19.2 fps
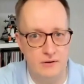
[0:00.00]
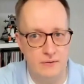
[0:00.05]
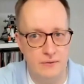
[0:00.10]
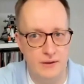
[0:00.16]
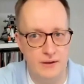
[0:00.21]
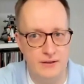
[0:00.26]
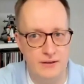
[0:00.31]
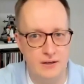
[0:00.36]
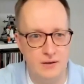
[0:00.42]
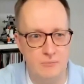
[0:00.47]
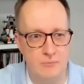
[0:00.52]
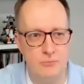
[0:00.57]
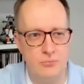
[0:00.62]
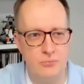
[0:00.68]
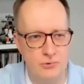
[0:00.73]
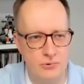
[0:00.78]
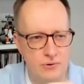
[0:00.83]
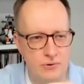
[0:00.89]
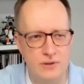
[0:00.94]
that are
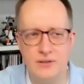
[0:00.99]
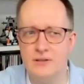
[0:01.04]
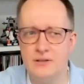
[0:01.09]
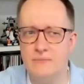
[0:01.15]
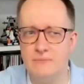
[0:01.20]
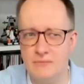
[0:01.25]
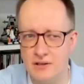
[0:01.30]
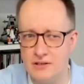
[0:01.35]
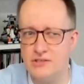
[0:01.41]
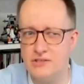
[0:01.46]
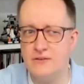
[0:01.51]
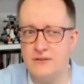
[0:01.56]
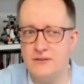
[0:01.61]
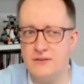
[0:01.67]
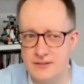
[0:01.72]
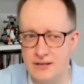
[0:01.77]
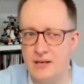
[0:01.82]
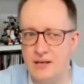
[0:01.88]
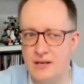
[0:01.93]
pretty much the
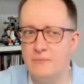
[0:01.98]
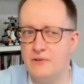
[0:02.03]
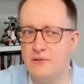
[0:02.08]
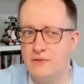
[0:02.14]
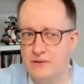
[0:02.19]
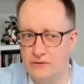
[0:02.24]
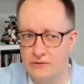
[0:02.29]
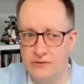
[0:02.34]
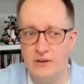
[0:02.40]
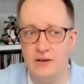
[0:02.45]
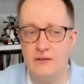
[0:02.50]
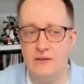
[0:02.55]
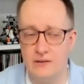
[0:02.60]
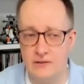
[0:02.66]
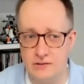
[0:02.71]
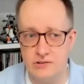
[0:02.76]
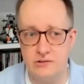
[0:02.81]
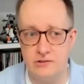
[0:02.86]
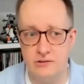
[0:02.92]
same in this
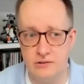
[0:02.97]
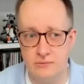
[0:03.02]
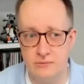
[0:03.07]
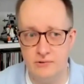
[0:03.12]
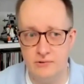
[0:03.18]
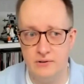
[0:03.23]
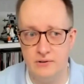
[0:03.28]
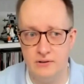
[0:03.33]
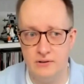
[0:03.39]
other job